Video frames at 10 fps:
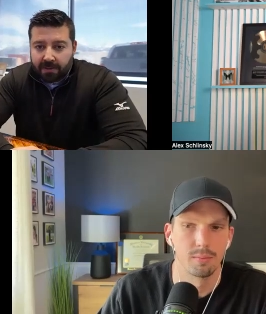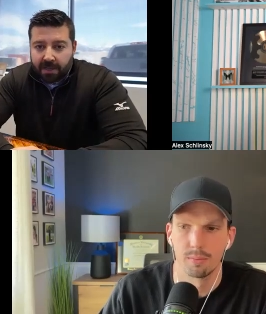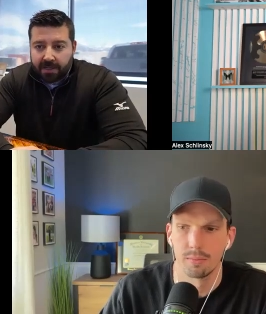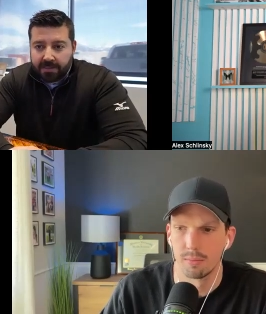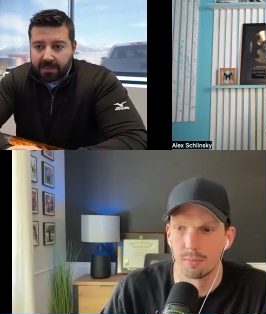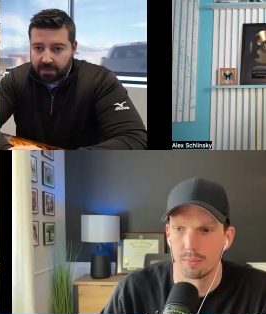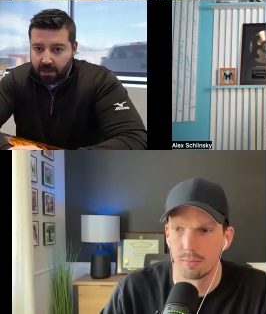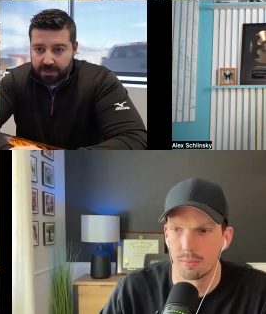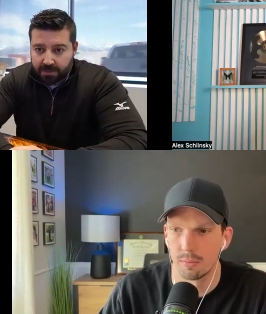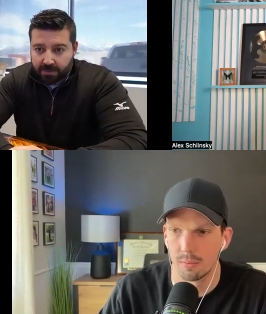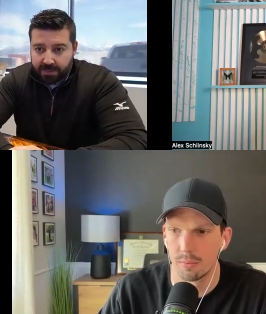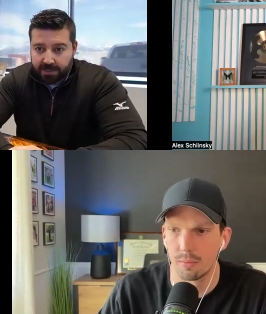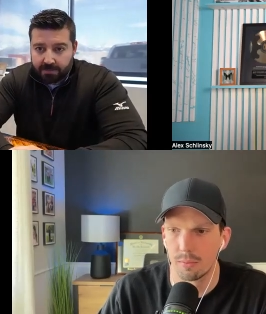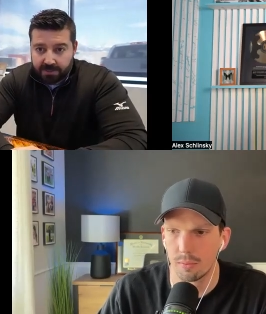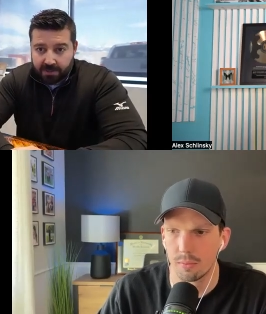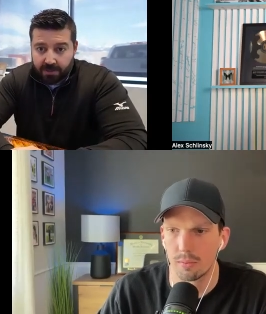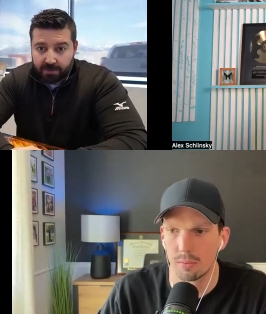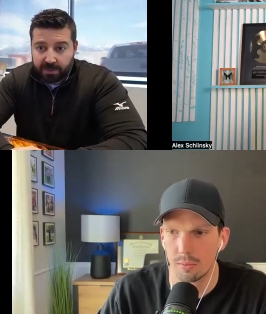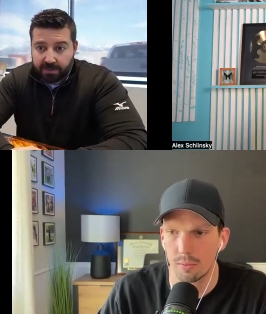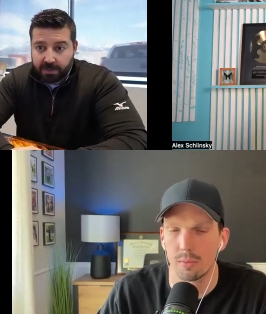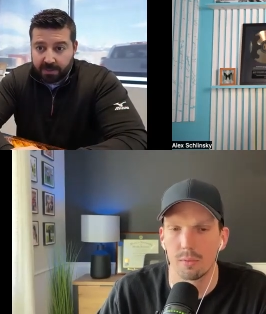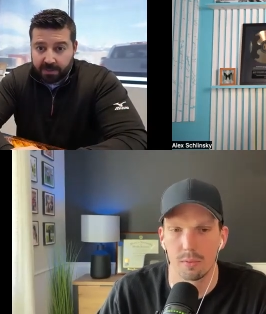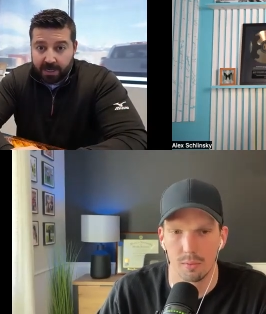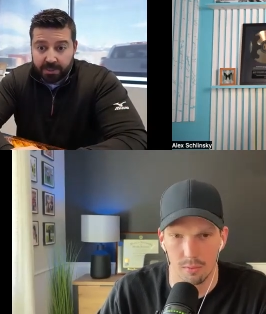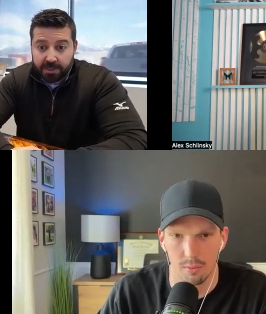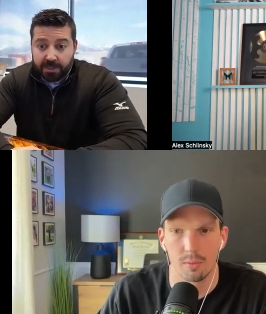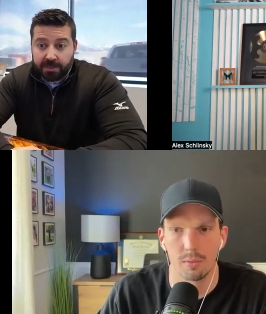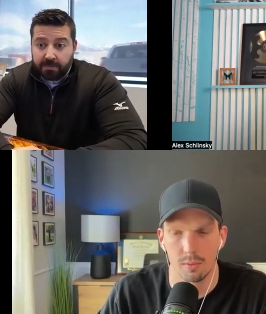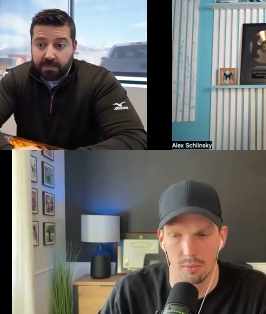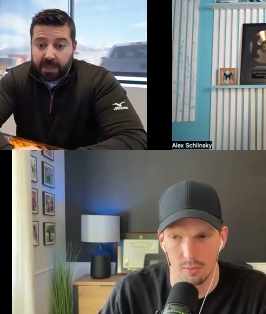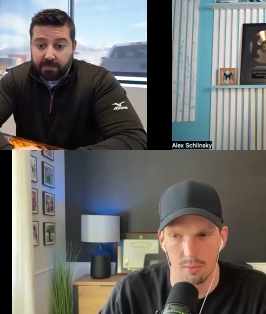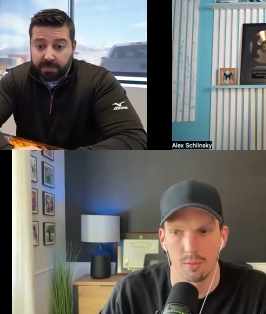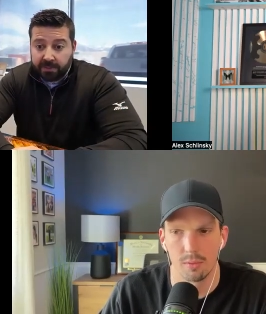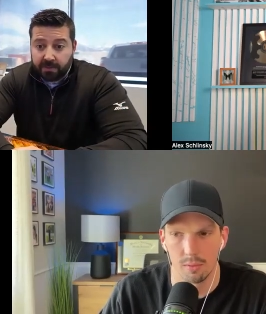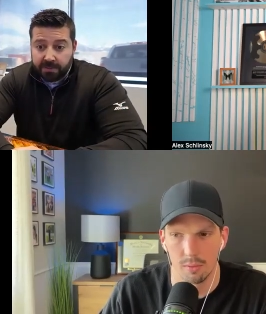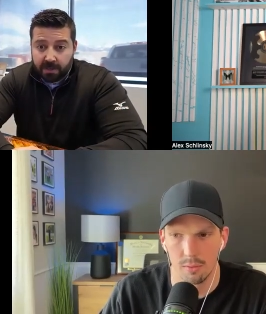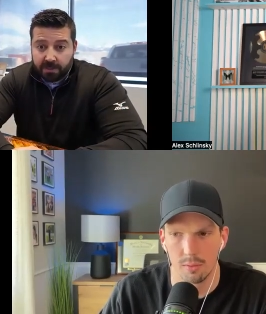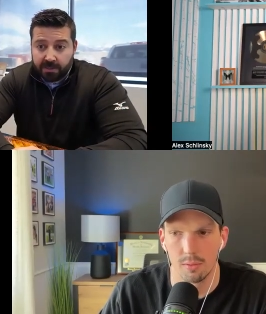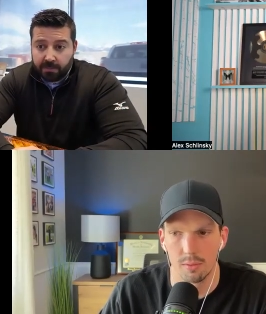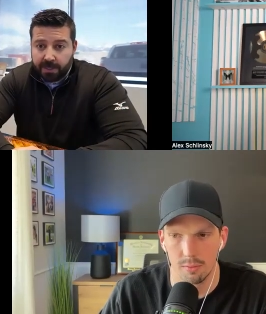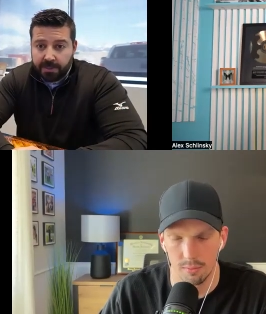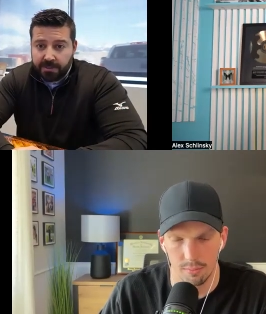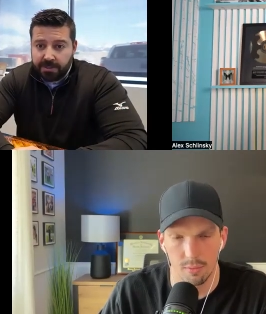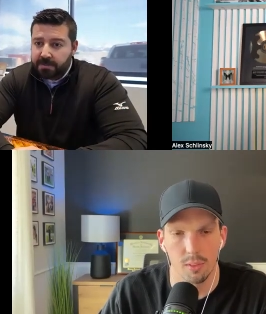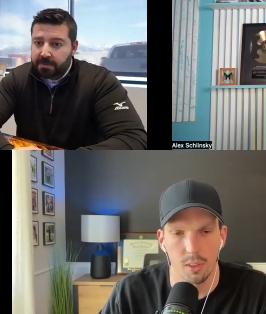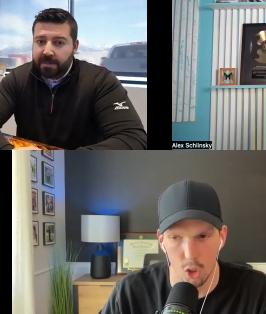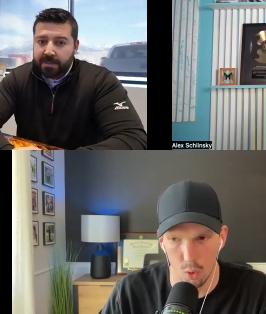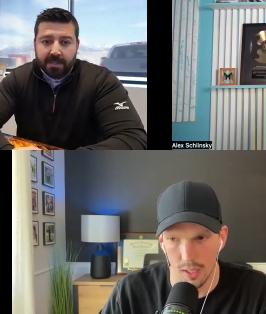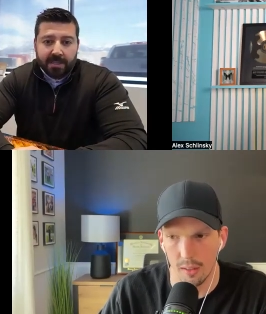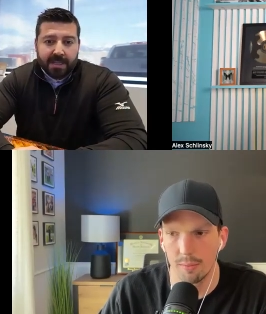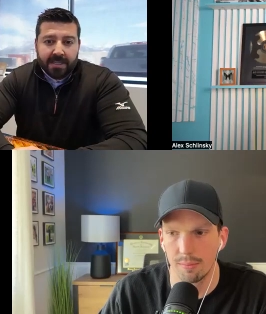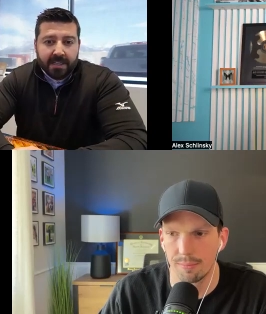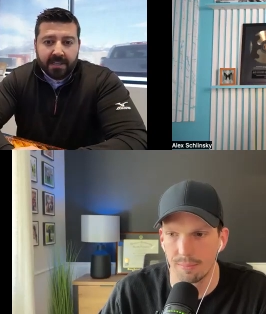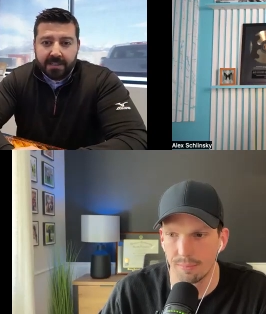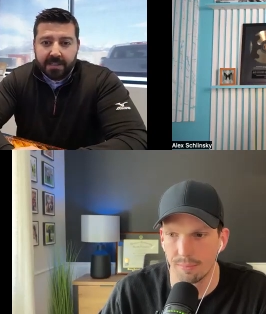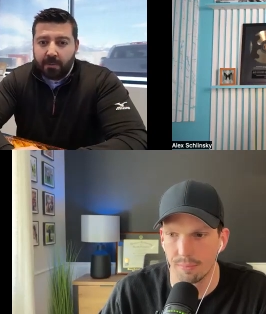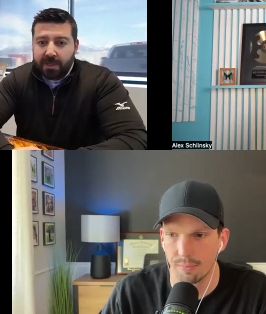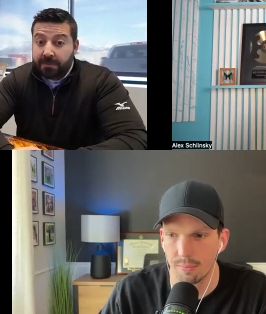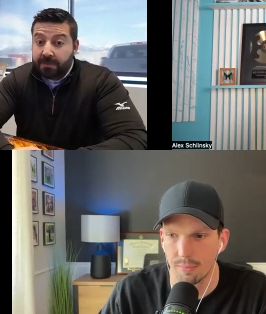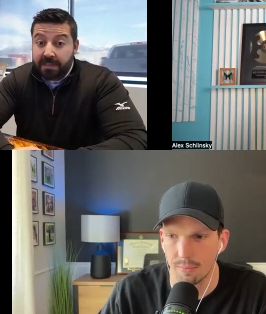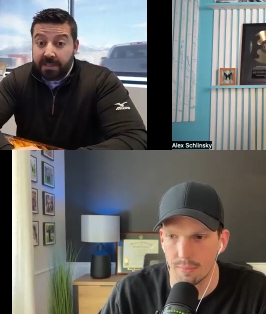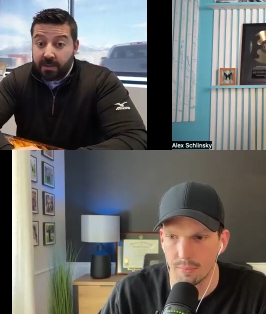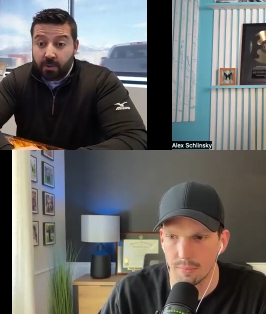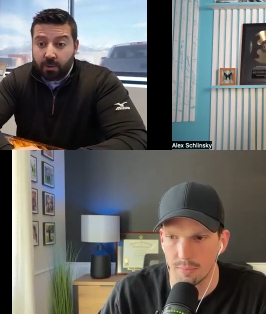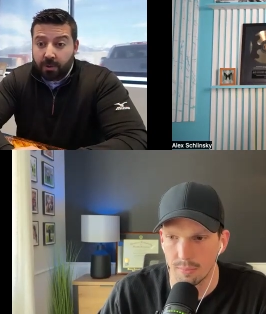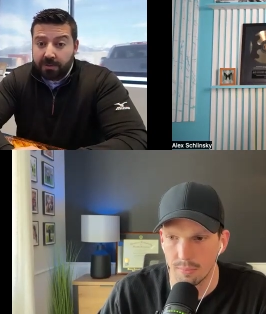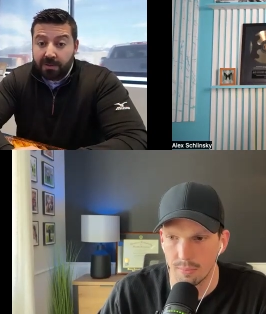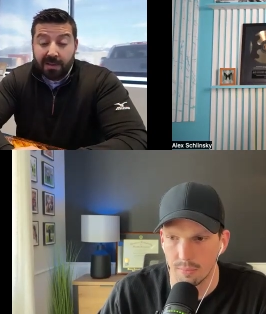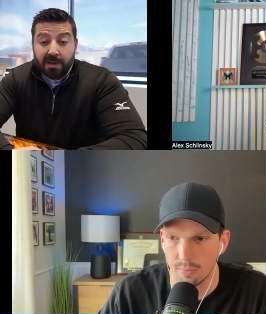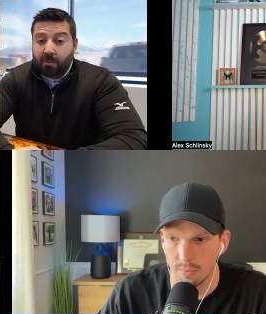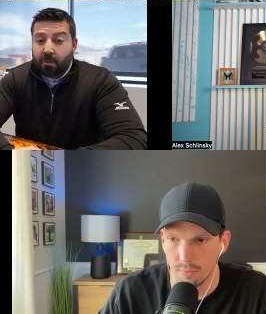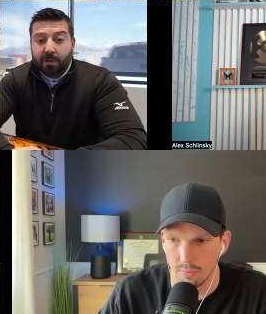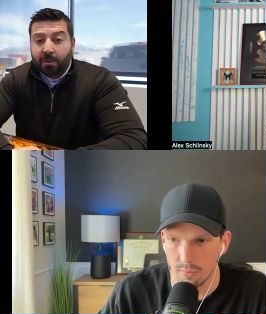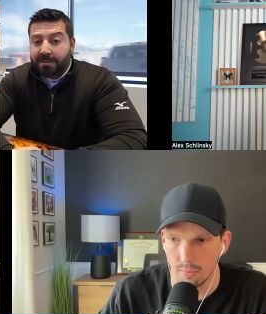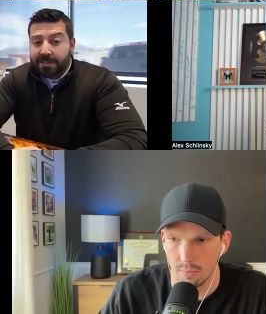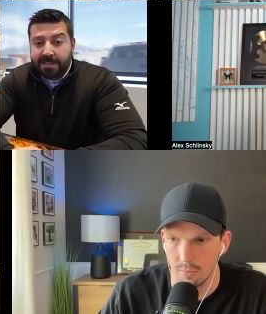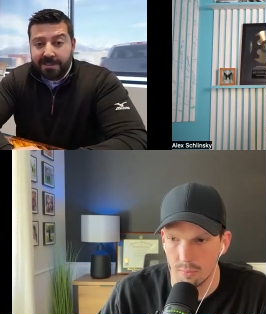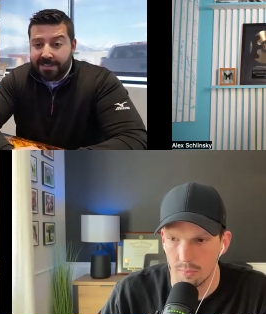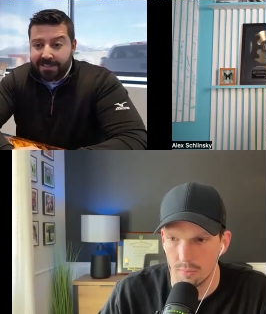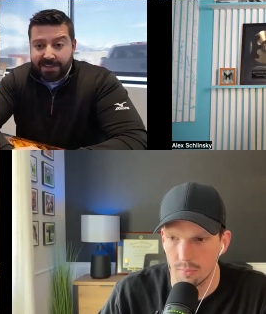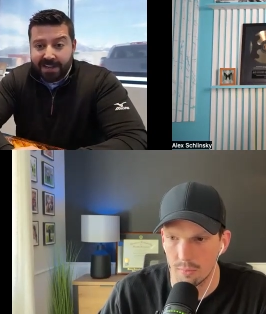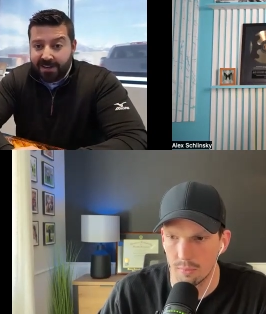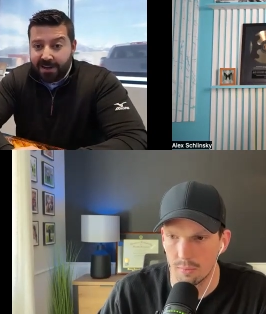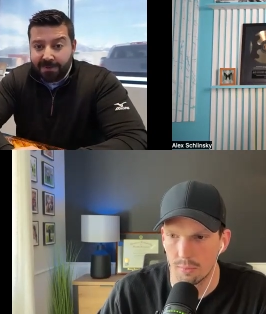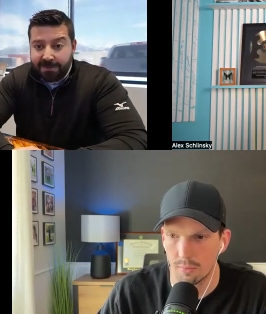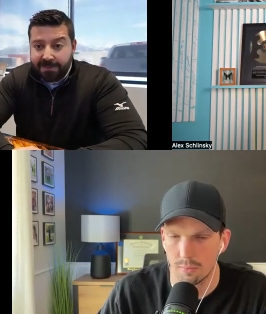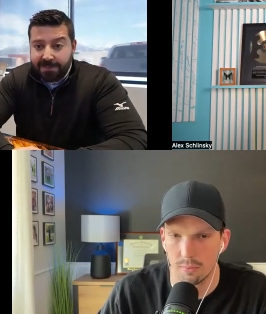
Speaker 1: clients, it's always the right time to start building up connection and, and building those long term relationships because at the end of the day, we live in a digital world where loyalty just isn't that common.